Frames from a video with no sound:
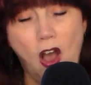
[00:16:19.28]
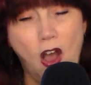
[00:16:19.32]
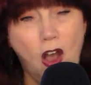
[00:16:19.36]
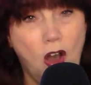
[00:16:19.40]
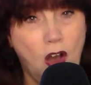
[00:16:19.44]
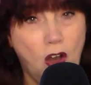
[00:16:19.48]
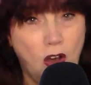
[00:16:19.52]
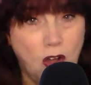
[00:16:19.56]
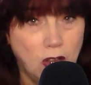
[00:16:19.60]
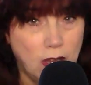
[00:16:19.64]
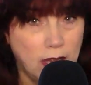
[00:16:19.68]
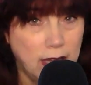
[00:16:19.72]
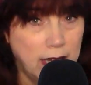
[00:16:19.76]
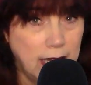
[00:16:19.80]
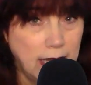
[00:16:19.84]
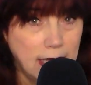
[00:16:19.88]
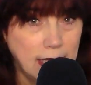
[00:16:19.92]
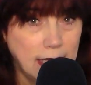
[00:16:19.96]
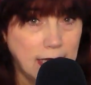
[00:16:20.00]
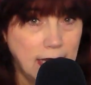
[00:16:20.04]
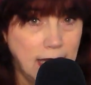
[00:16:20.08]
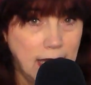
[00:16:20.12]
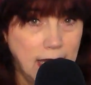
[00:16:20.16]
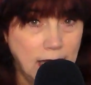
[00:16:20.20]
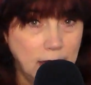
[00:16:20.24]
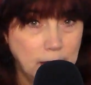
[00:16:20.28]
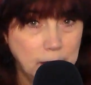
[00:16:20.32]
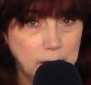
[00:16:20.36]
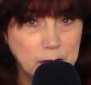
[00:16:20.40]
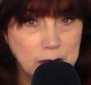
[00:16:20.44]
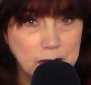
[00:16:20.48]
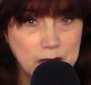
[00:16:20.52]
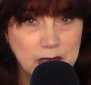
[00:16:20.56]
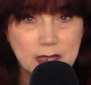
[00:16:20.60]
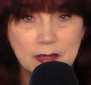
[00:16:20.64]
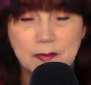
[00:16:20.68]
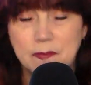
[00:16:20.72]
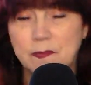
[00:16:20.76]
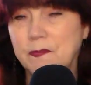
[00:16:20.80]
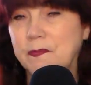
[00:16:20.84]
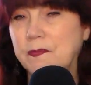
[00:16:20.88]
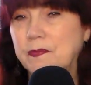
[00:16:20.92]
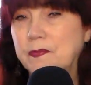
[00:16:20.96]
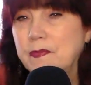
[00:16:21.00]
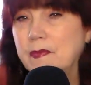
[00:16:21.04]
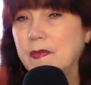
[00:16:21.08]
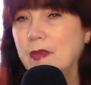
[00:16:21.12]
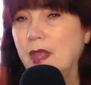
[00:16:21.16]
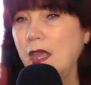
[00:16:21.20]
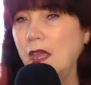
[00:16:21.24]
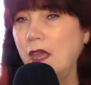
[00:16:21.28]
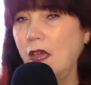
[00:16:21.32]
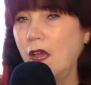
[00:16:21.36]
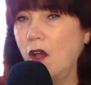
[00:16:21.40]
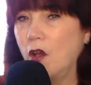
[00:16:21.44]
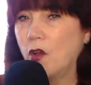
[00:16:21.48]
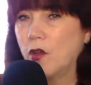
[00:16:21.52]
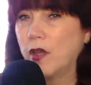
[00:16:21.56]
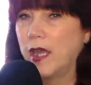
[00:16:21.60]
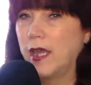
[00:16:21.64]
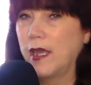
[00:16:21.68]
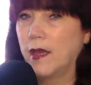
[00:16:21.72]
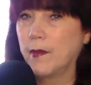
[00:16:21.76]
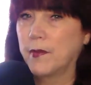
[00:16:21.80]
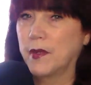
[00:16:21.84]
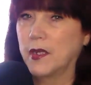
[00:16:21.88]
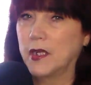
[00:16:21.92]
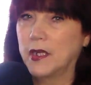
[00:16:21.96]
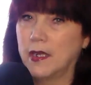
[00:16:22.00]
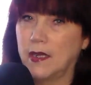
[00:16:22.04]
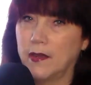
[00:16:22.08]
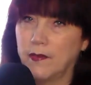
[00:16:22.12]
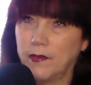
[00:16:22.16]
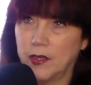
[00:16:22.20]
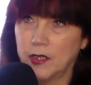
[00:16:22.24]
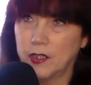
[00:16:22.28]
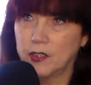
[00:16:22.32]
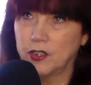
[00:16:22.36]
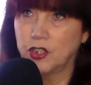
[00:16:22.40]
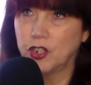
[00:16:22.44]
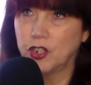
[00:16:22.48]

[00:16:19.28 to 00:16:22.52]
all 8 names? Okay, I'm going to give it a